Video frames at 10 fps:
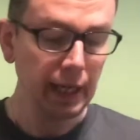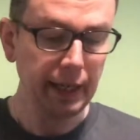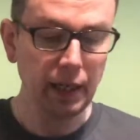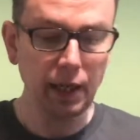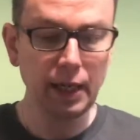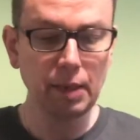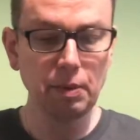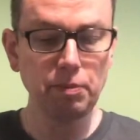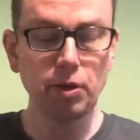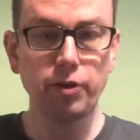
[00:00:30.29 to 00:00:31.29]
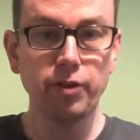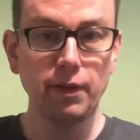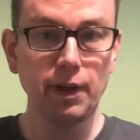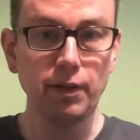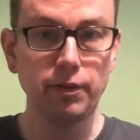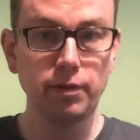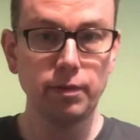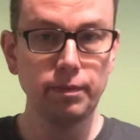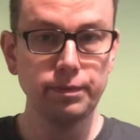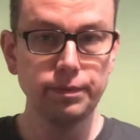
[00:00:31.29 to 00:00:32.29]
And I am unboxing this.
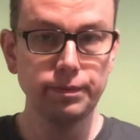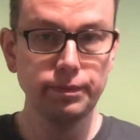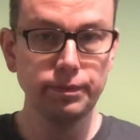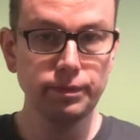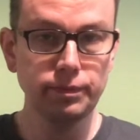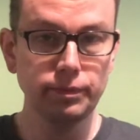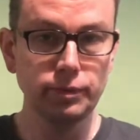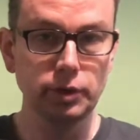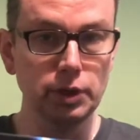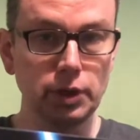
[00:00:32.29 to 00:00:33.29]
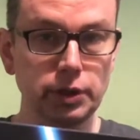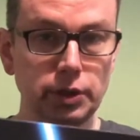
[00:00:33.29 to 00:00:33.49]
Da,